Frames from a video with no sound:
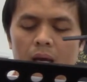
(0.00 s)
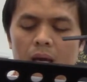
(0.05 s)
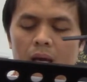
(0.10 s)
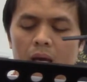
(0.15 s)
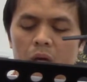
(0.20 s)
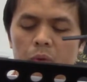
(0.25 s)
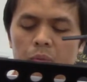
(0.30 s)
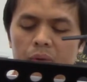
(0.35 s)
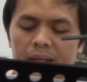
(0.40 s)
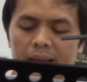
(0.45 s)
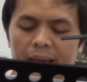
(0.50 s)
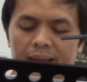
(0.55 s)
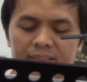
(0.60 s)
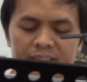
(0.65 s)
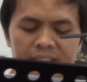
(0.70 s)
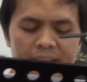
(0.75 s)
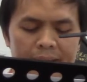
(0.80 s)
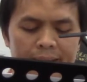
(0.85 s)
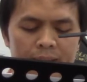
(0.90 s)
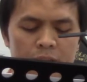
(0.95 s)
he will
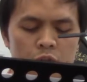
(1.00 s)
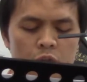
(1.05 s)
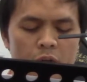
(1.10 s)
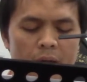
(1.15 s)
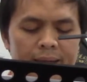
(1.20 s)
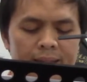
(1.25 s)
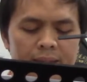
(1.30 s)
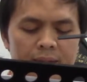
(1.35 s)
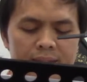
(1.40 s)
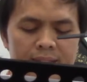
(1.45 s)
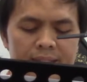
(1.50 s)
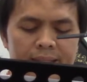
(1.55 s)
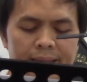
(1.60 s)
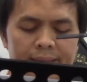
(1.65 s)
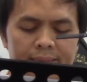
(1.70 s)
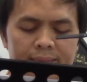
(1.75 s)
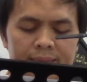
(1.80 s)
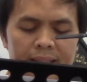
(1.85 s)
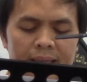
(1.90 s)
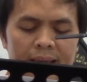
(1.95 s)
attempt to
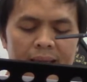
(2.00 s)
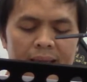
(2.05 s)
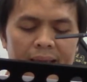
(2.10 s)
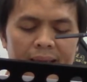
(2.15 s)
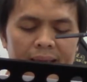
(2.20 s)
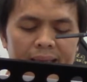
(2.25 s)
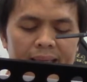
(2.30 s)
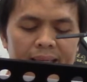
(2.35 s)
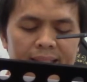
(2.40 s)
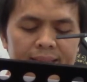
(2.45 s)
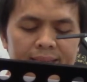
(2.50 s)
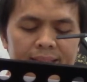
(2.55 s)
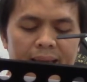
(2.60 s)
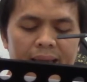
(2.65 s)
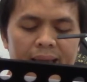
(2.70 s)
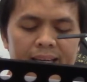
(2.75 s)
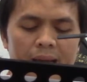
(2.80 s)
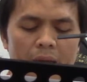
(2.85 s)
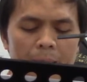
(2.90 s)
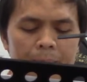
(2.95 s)
understand it
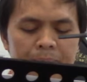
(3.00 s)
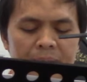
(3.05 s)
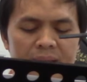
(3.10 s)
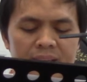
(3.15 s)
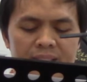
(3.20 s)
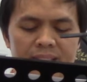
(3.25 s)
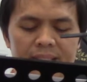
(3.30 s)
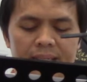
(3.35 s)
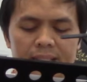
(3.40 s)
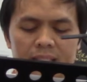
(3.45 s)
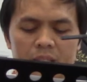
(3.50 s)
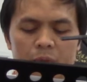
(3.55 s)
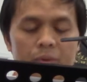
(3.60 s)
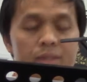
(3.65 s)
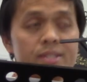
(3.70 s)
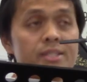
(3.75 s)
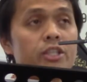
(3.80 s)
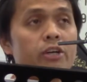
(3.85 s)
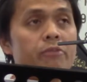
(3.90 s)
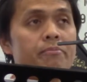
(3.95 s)
and appreciate the
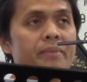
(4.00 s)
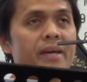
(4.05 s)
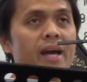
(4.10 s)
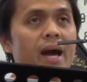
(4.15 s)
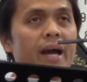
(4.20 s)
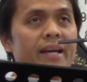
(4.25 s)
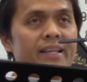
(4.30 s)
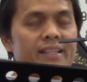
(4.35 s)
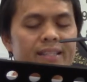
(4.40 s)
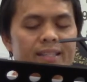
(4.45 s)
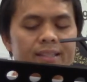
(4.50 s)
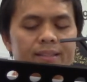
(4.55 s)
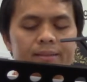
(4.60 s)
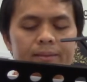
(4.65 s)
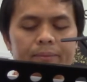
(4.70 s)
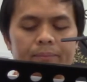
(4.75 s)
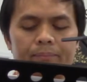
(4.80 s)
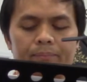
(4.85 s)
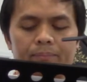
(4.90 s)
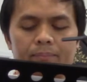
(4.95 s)
wisdom behind it.
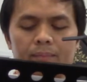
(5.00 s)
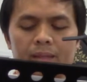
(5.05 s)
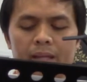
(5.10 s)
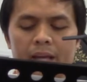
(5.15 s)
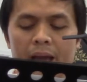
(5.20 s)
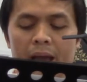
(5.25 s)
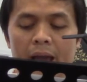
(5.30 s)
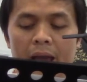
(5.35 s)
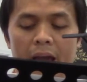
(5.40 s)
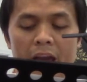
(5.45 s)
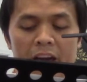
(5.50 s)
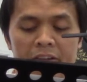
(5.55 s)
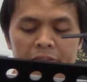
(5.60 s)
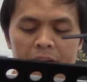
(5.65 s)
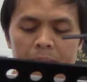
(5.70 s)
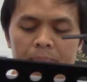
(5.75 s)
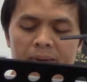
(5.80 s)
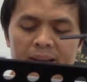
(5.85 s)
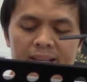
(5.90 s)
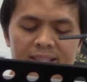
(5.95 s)

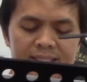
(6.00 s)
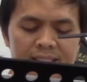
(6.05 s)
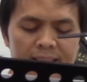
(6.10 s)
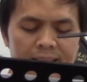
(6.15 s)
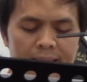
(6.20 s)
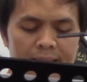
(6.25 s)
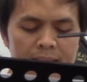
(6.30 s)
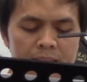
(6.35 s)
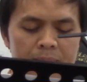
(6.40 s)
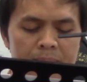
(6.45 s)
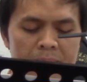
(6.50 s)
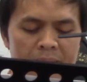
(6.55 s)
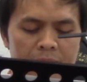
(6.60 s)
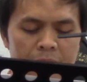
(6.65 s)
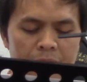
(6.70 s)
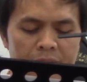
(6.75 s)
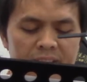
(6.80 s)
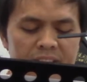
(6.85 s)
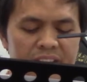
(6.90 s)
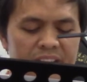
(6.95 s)
Every blessing is met
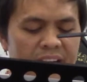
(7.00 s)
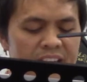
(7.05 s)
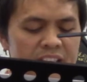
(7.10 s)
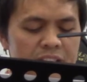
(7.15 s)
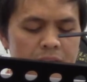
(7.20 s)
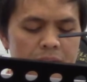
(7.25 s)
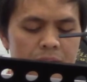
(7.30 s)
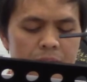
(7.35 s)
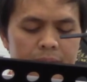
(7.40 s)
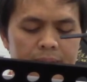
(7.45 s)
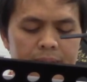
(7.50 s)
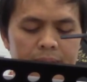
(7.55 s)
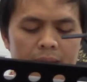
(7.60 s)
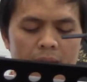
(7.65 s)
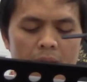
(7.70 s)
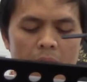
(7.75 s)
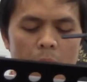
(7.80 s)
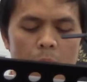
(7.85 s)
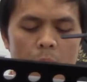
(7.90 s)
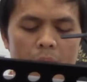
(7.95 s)
with gratitude,
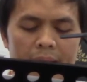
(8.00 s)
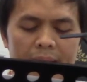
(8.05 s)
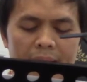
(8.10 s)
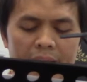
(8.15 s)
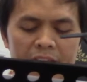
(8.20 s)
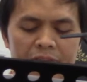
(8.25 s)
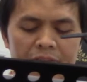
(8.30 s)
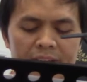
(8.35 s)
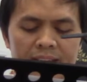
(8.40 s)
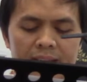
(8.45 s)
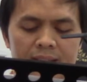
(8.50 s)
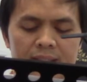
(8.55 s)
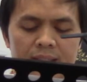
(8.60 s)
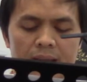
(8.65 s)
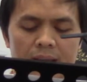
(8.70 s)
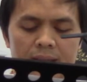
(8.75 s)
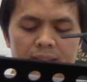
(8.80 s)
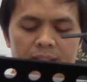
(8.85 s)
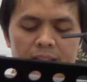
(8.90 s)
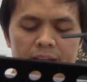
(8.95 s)
while every
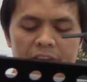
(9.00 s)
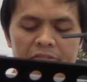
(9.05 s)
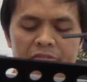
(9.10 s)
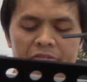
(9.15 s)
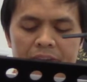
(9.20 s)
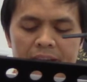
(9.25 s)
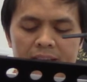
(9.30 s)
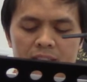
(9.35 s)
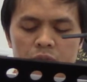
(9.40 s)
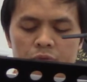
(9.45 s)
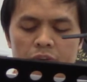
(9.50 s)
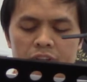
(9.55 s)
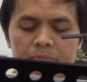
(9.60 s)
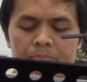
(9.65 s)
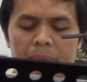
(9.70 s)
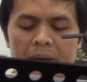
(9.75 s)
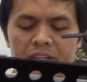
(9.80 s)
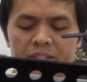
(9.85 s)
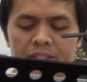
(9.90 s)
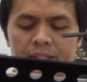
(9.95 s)
disaster is faced with
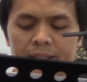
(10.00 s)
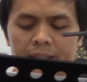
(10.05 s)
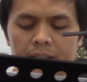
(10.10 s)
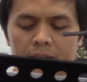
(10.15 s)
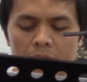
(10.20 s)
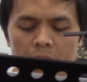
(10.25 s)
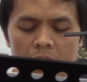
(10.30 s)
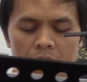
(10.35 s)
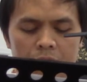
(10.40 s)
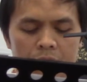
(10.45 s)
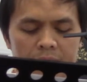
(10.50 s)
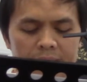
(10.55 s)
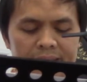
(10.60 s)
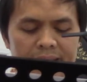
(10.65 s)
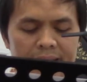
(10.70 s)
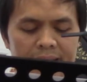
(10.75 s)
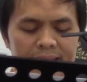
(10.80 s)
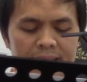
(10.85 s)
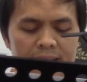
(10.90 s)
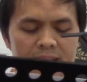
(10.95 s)
patience, for
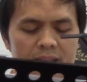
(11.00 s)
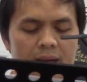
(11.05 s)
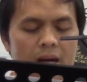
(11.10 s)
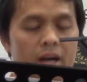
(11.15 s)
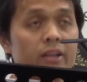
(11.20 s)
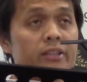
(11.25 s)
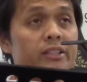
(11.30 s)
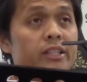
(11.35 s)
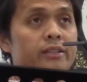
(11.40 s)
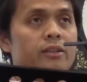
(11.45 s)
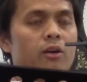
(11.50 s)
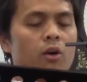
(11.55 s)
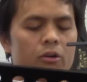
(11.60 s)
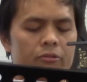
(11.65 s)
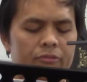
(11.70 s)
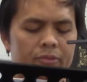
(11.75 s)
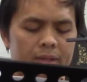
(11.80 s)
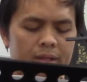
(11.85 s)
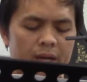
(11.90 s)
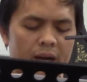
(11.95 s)
that is character
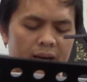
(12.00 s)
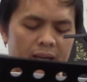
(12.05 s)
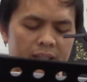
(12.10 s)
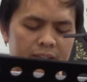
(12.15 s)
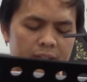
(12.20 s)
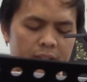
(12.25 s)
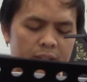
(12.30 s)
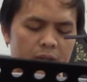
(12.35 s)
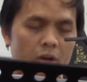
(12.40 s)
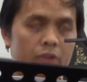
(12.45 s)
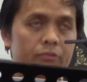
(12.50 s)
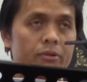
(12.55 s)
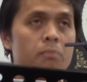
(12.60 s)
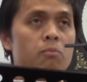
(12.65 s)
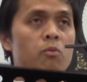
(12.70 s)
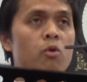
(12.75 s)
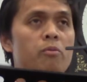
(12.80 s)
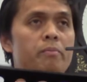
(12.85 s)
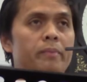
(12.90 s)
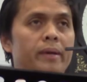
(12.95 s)
of a
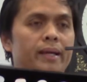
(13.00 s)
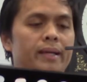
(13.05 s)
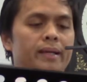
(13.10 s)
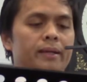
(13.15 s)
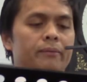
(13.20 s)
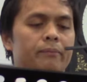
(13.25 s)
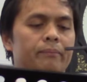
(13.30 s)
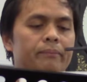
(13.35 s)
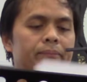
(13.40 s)
mu'min.